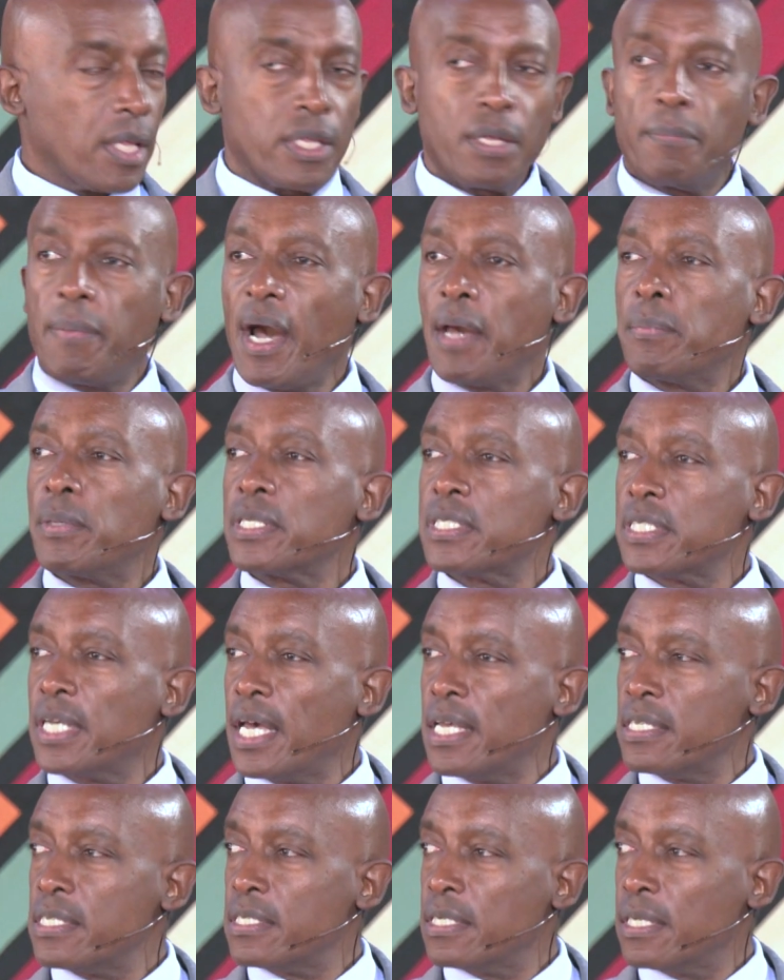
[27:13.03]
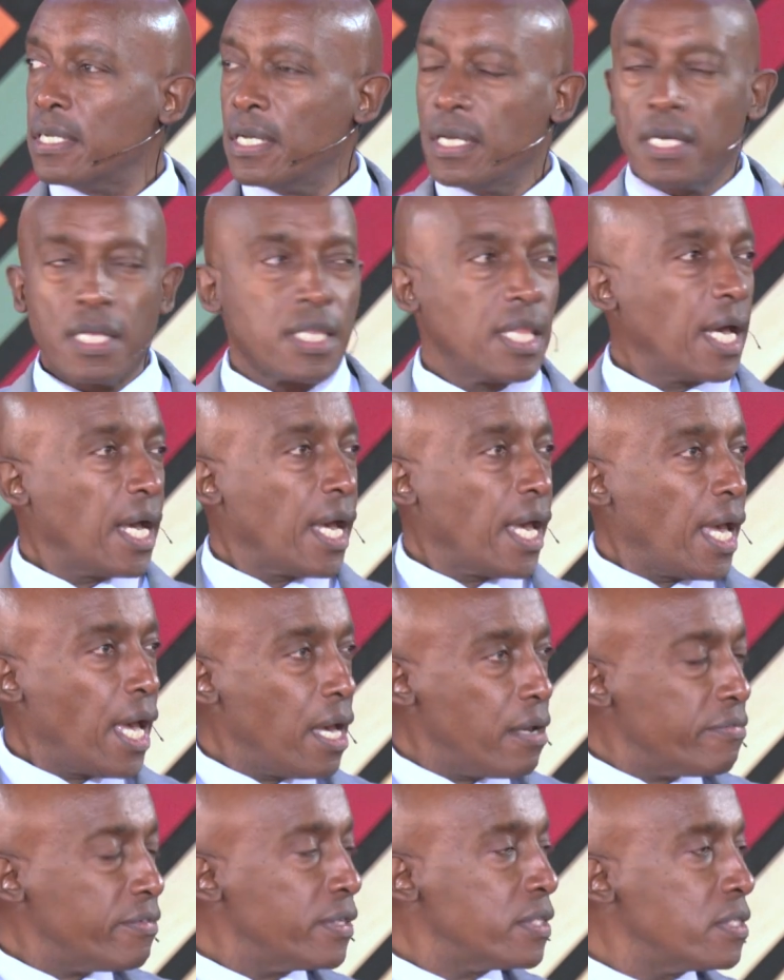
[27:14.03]
The Bible says, The
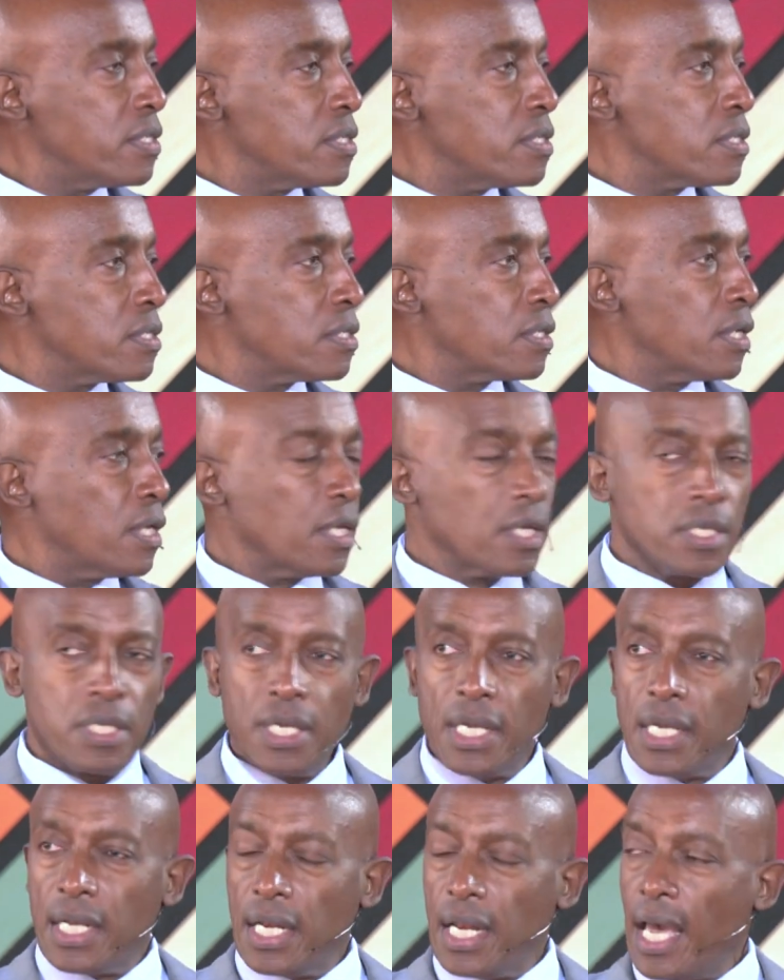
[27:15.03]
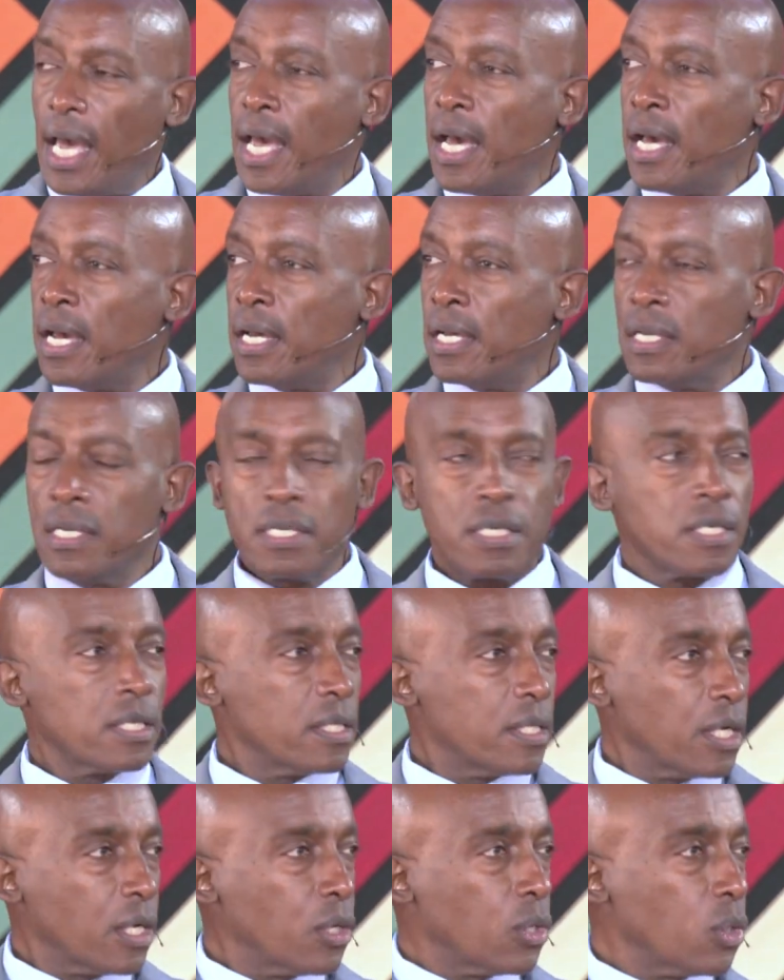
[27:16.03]
heavens declare
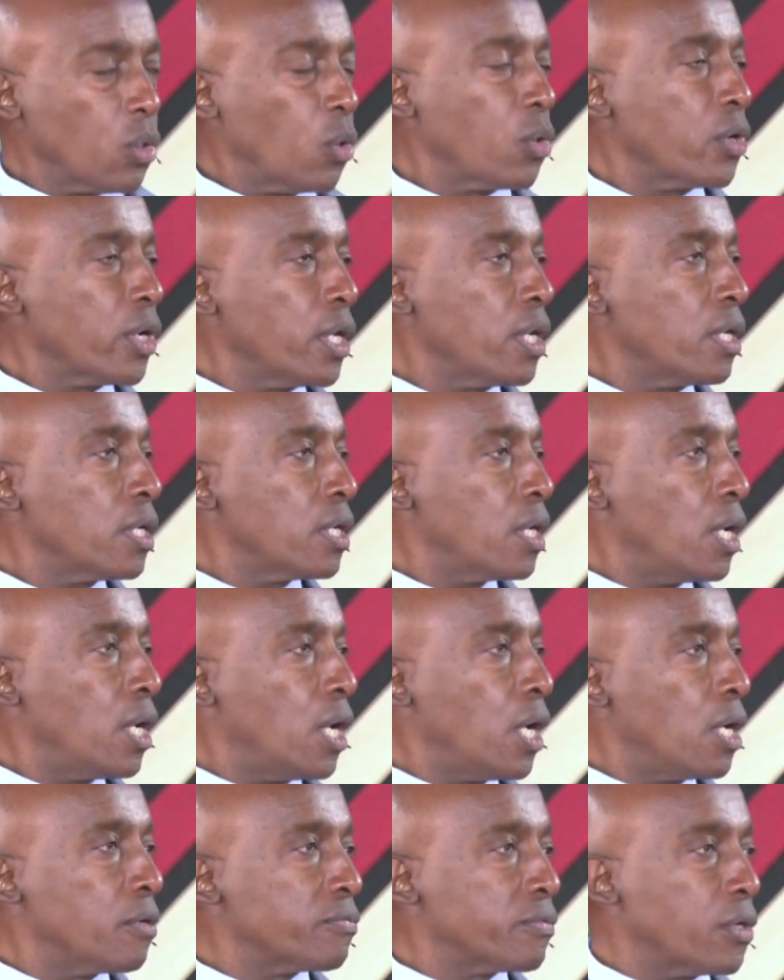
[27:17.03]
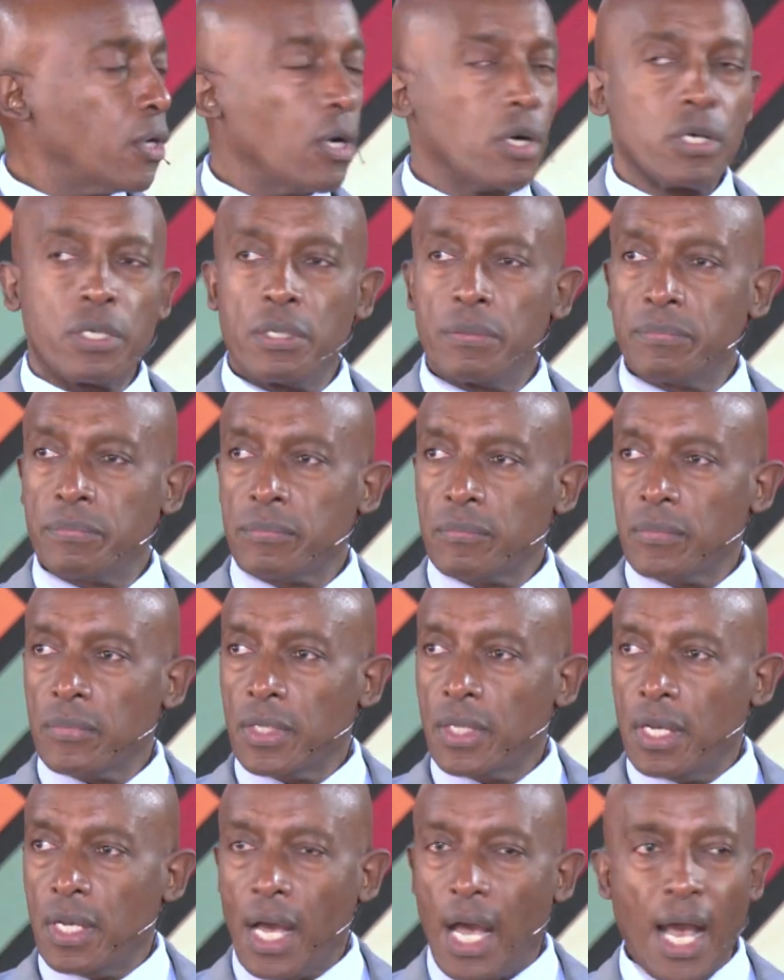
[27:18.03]
the glory of God,
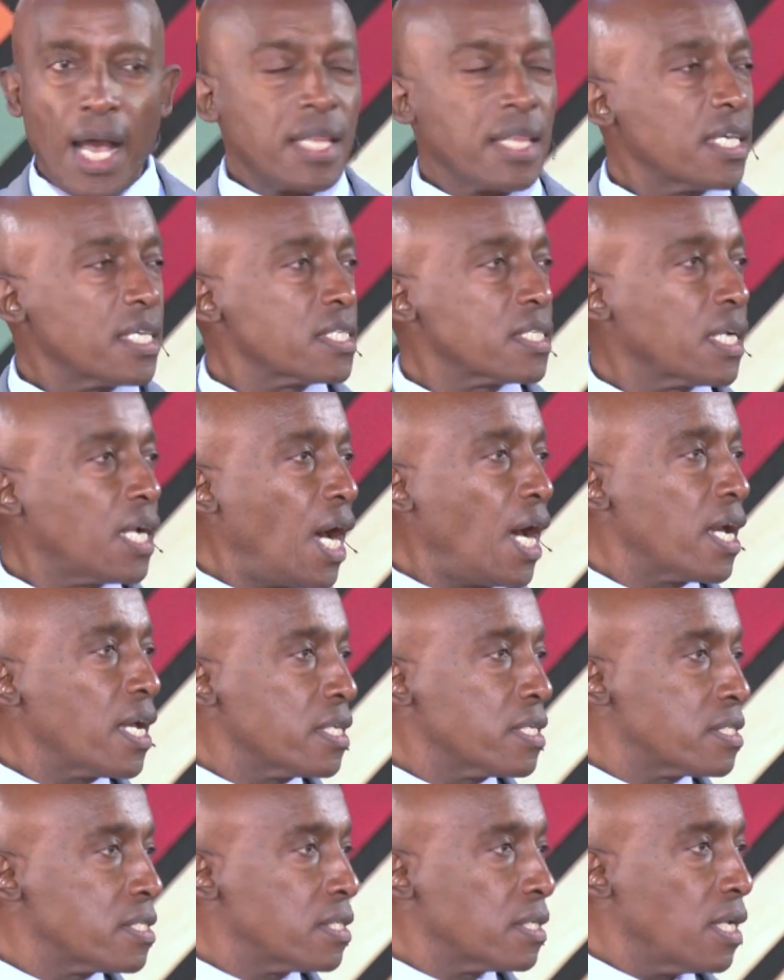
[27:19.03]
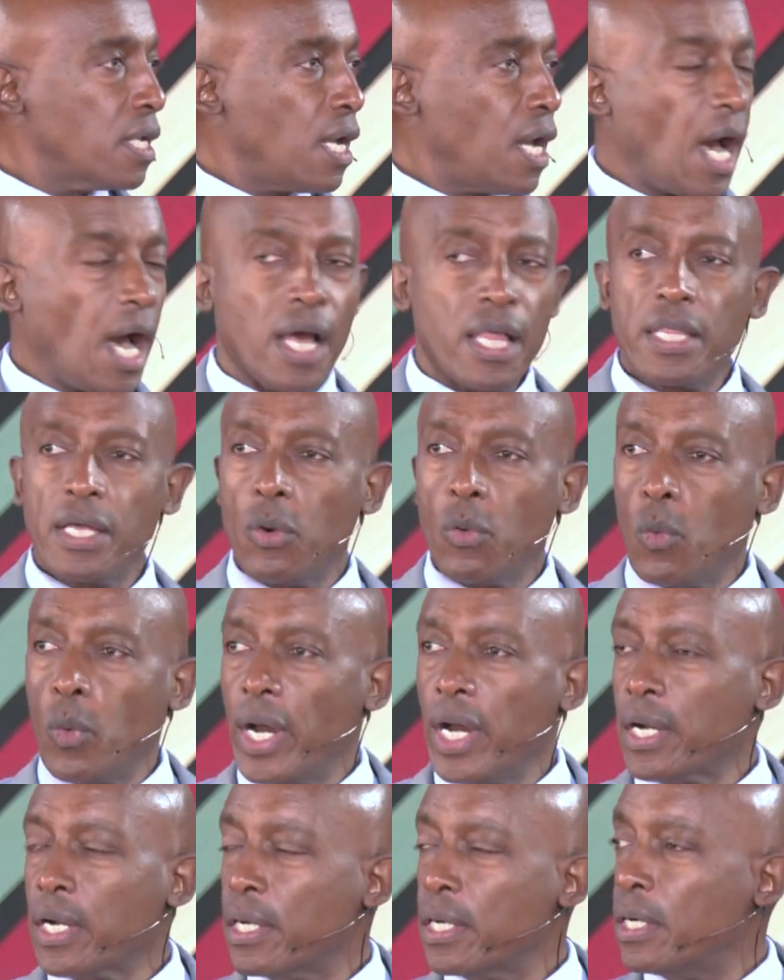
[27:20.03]
and the skies are the
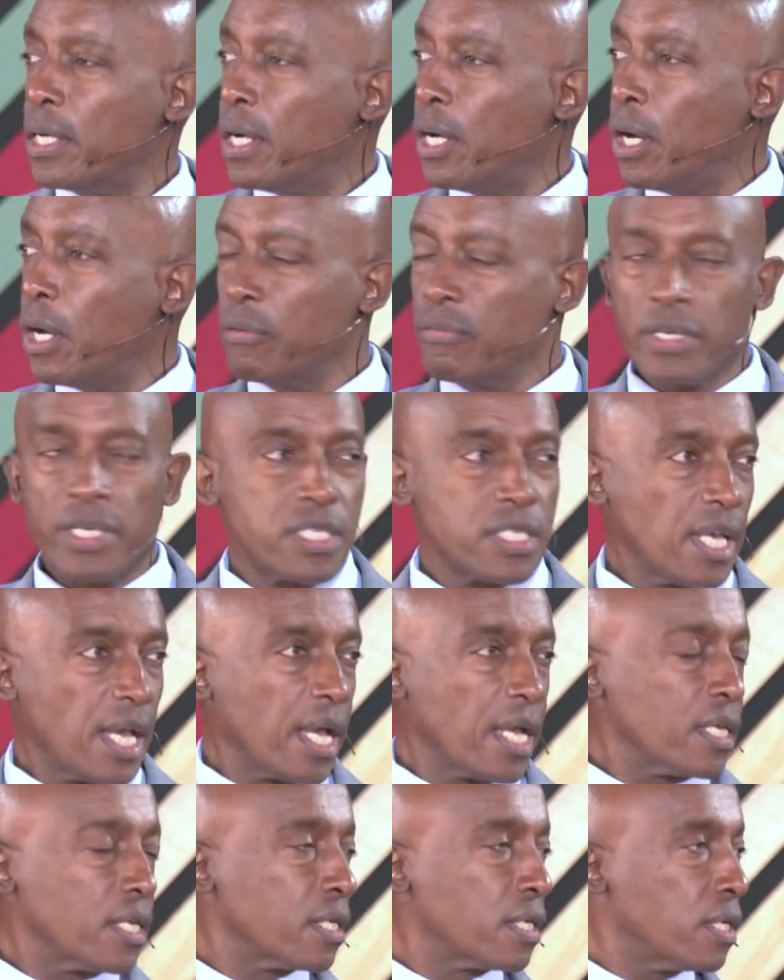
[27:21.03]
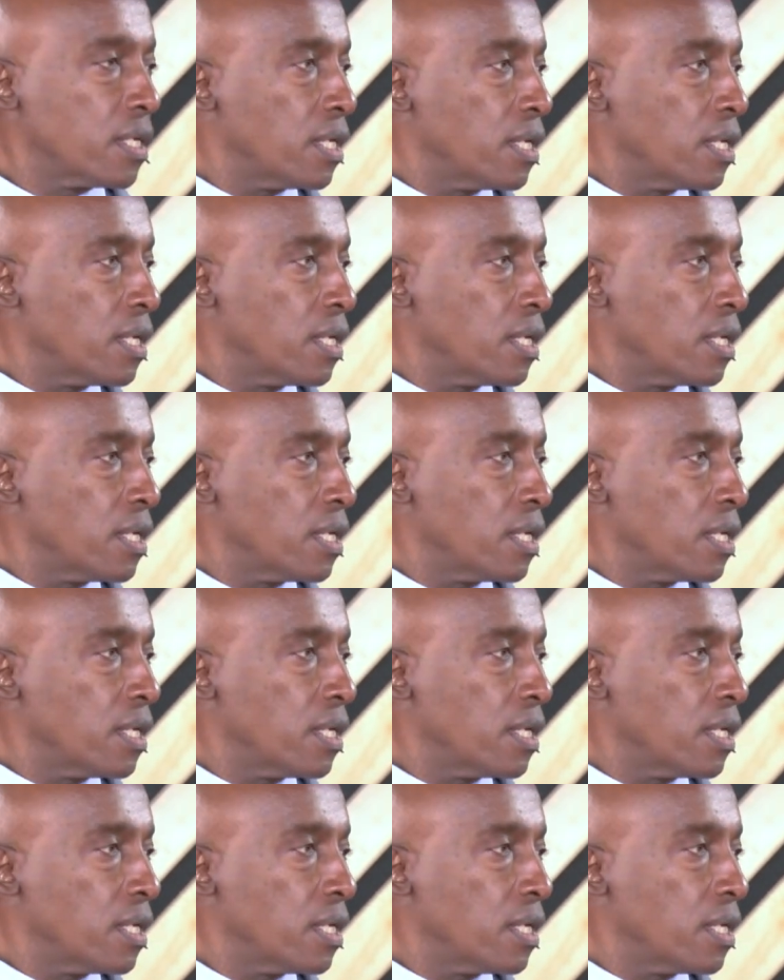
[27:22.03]
work of his hand.